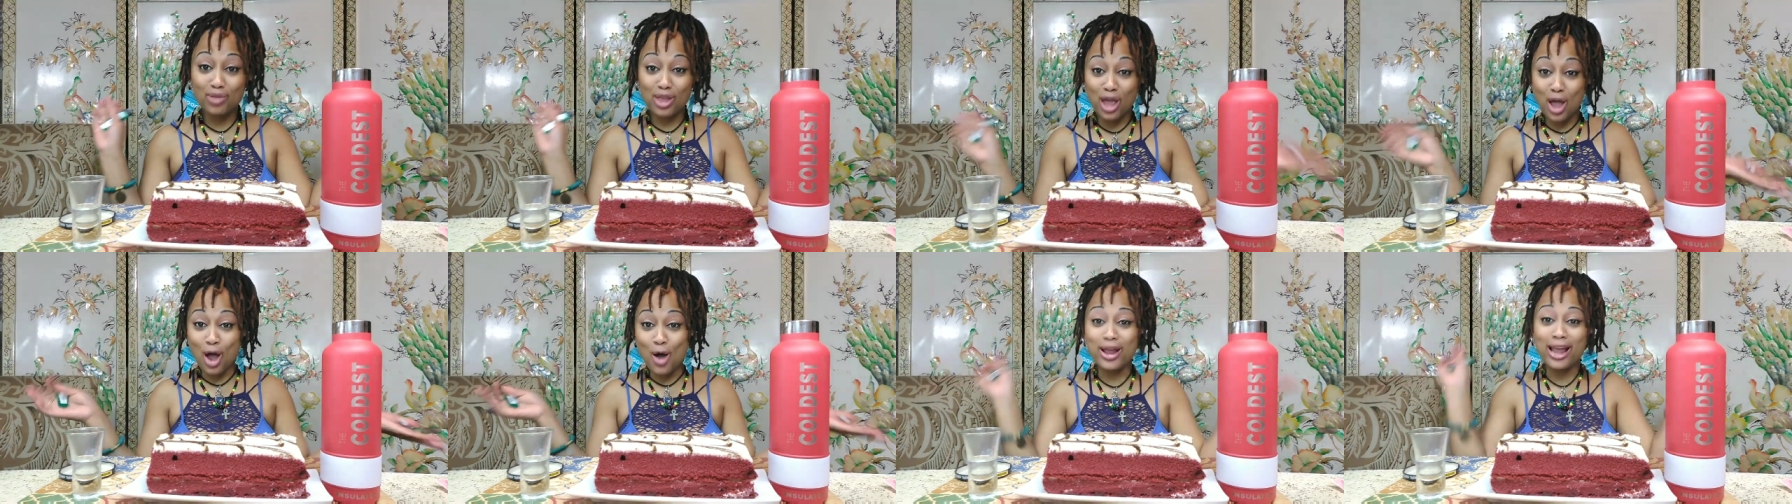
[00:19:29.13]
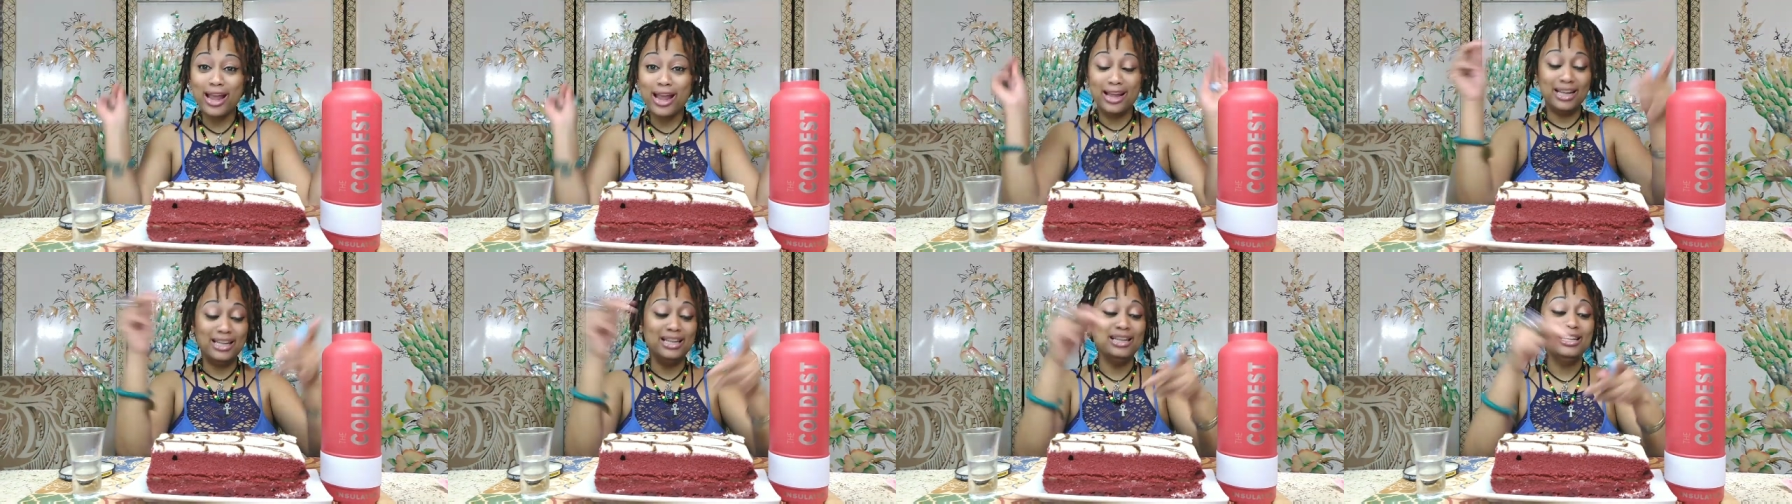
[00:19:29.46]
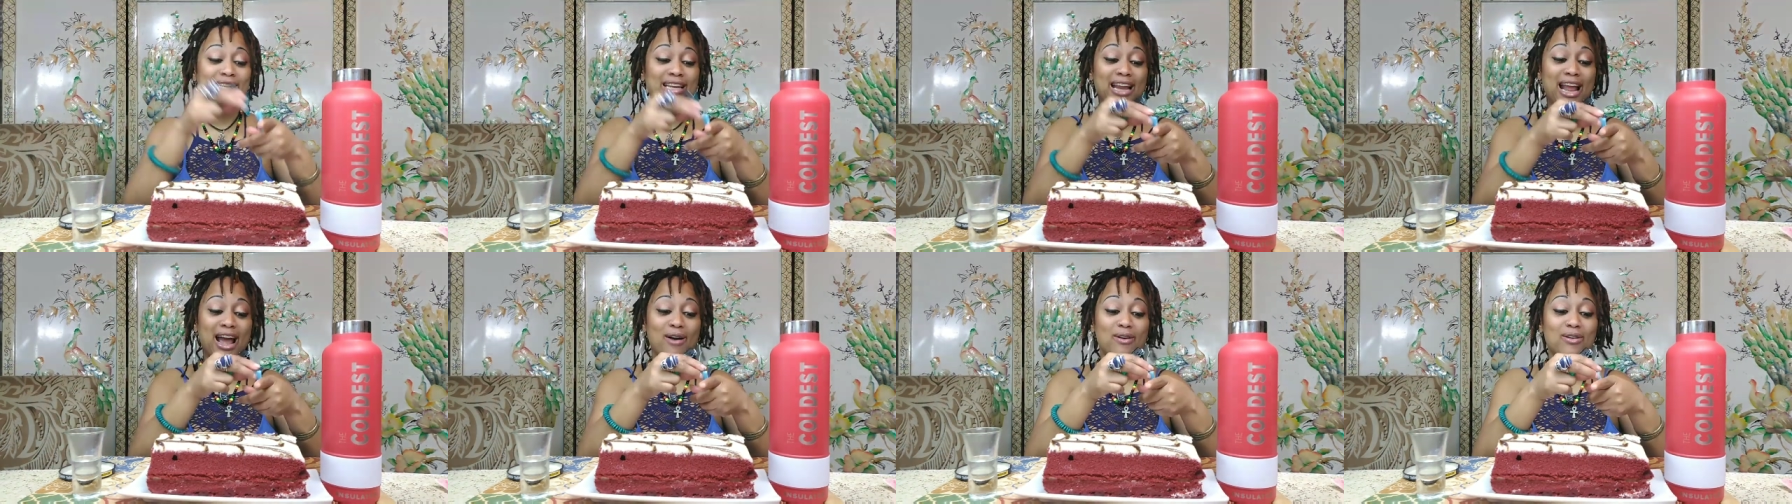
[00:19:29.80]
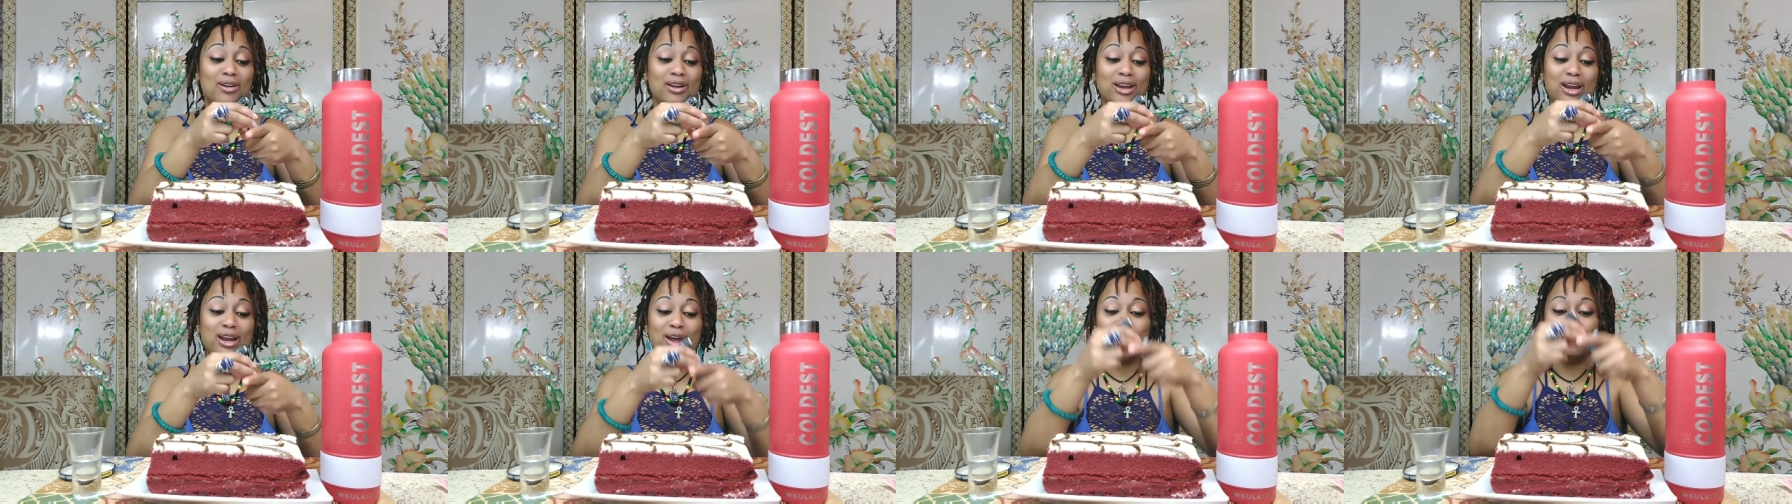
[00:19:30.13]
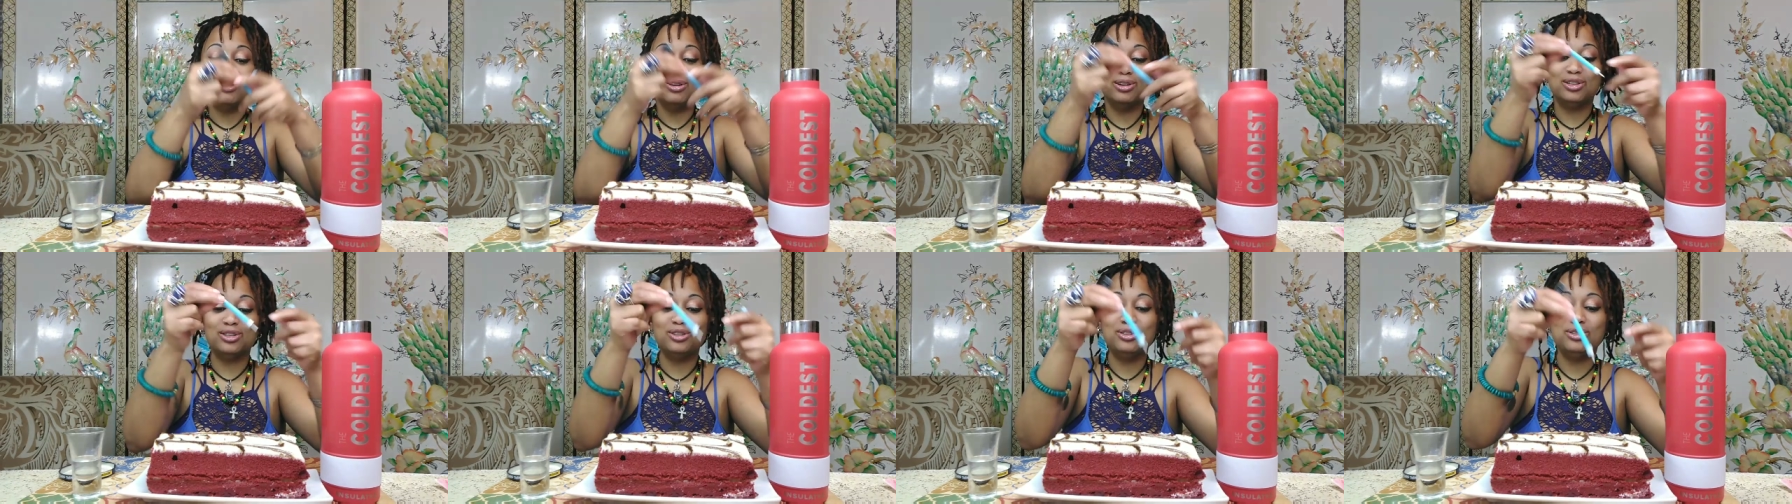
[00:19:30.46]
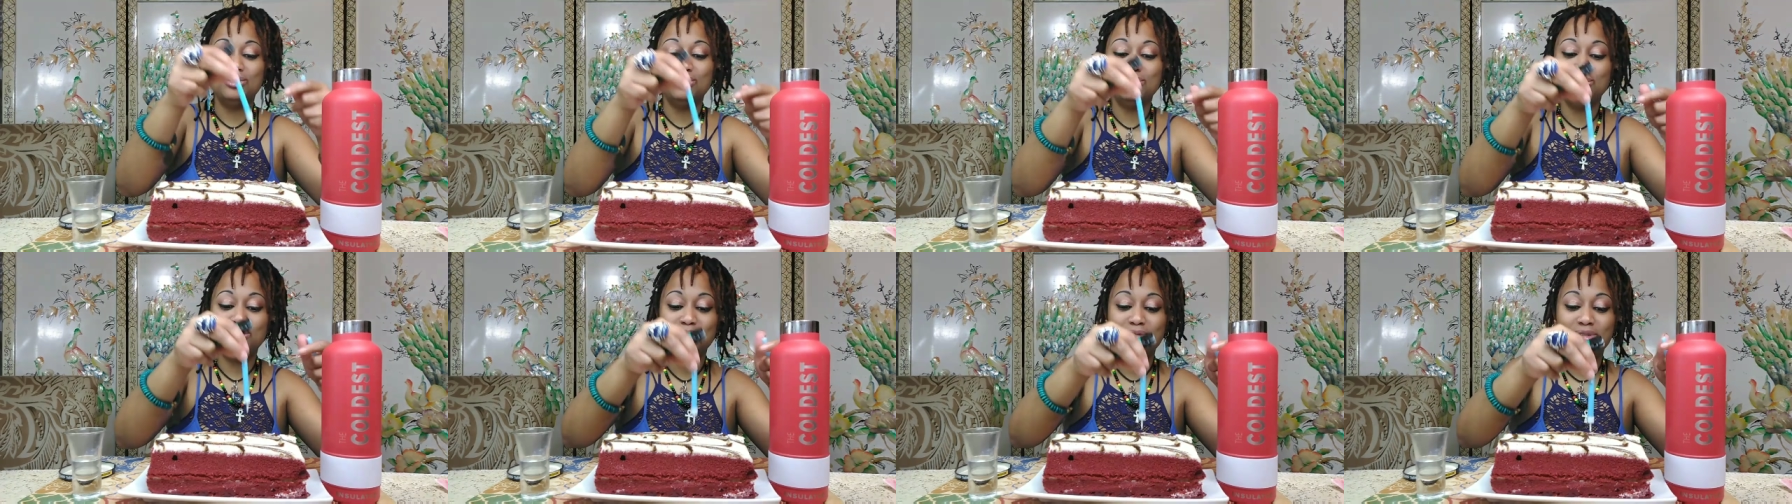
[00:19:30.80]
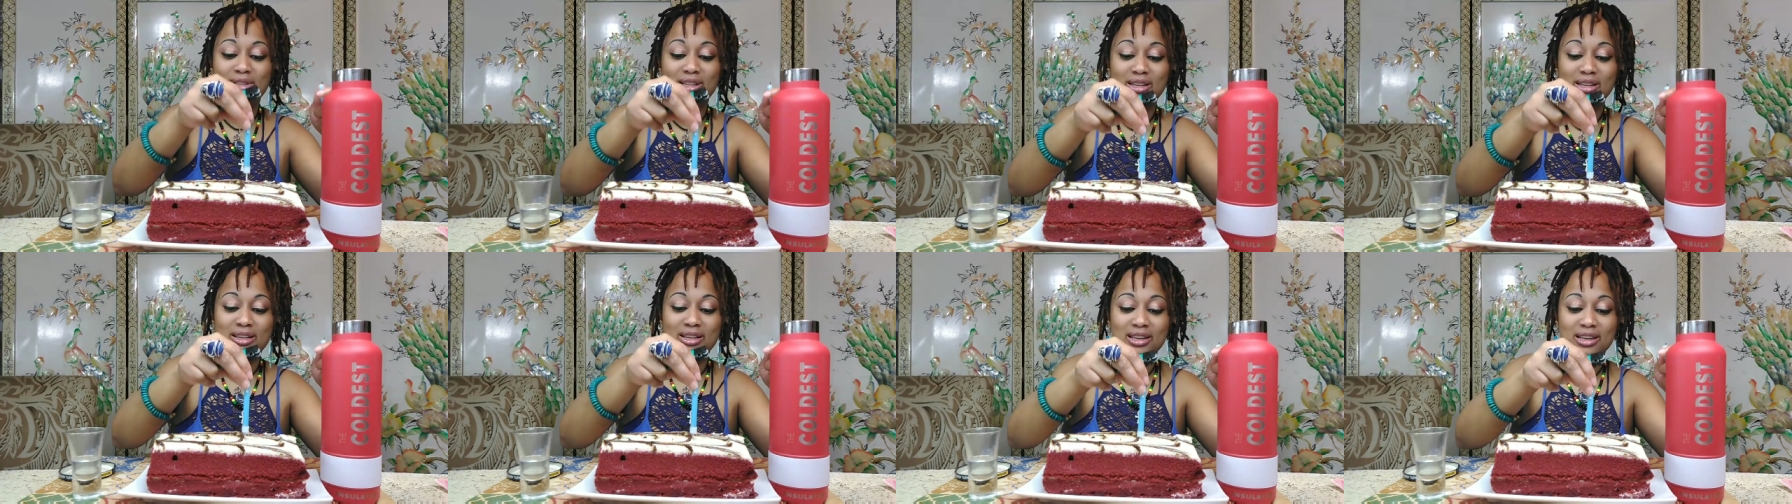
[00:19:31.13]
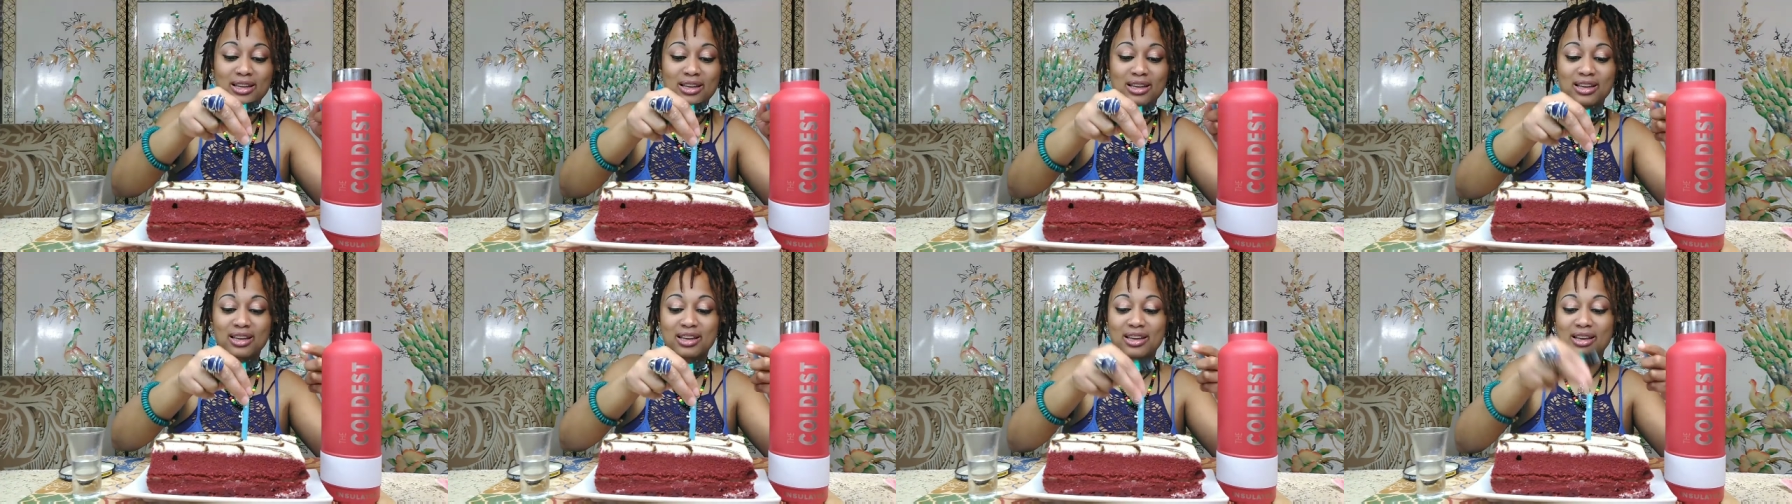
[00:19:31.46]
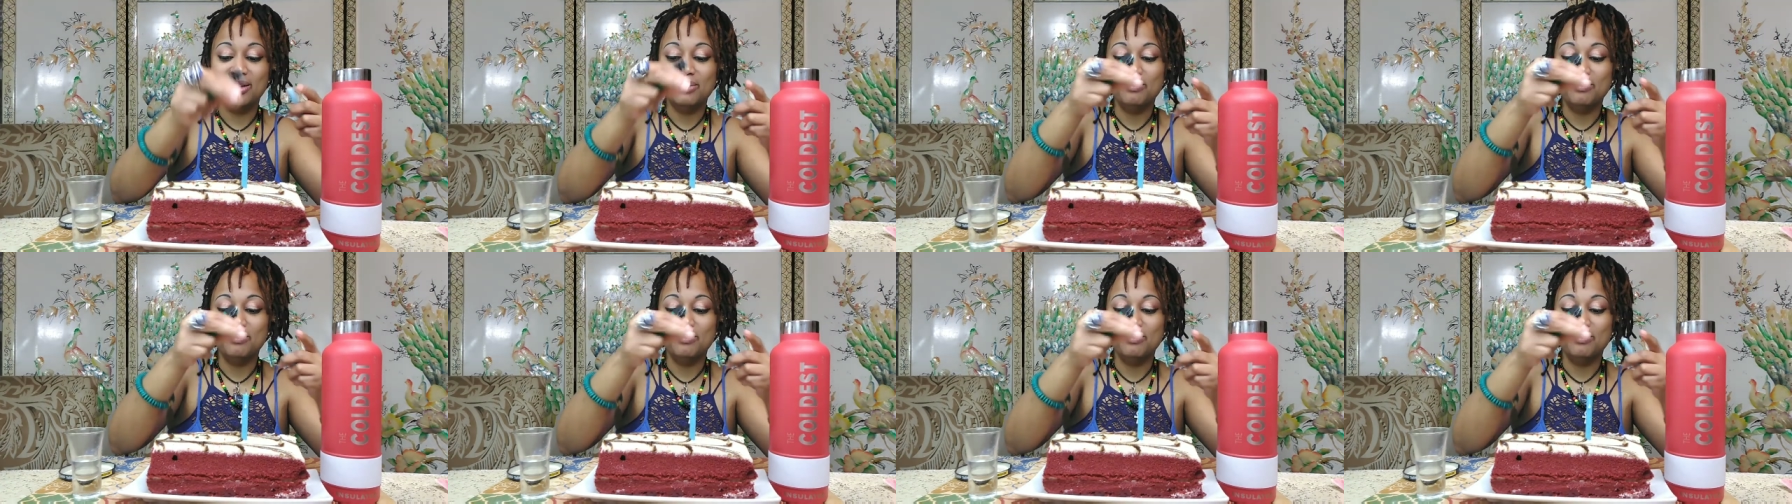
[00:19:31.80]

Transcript: Okay, now, now on to the